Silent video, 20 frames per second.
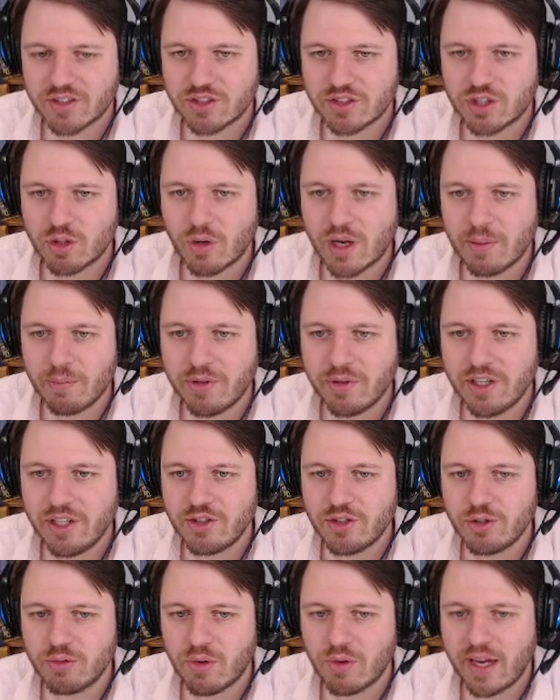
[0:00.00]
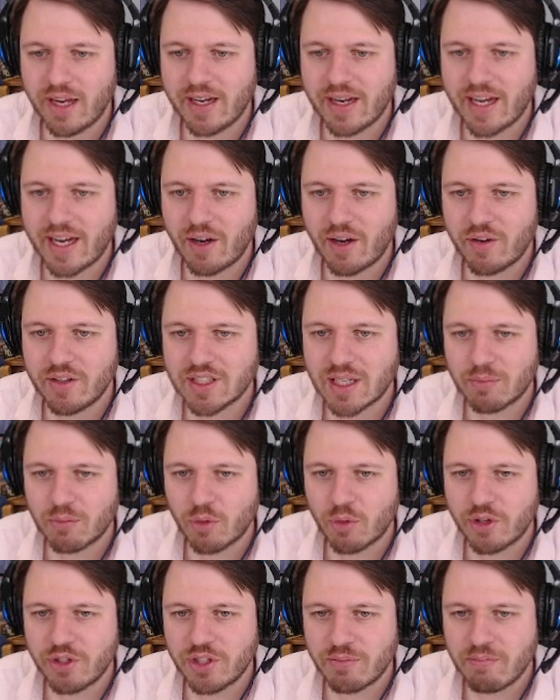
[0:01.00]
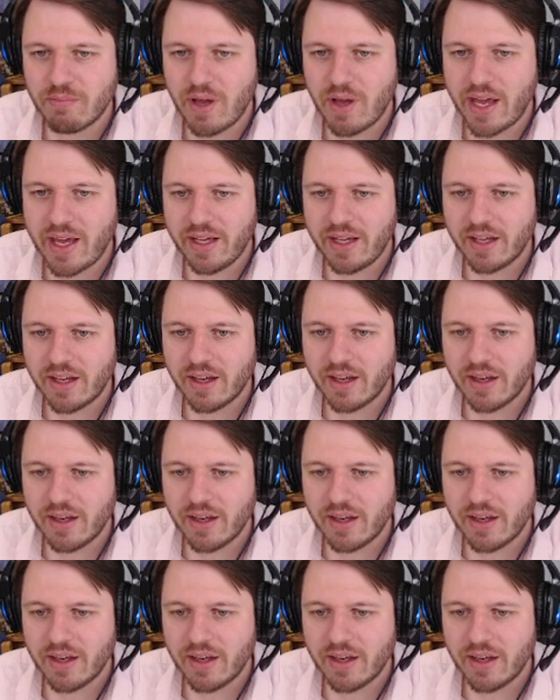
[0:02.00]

So what I'm going to do right now is I'm going to make